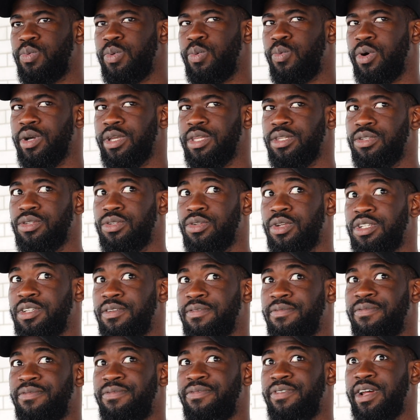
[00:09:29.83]
we work in such a
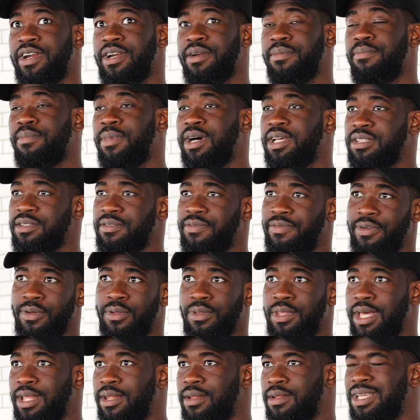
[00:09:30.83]
very massive
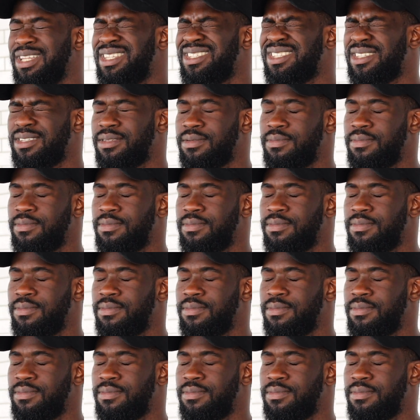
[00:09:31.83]
field that it's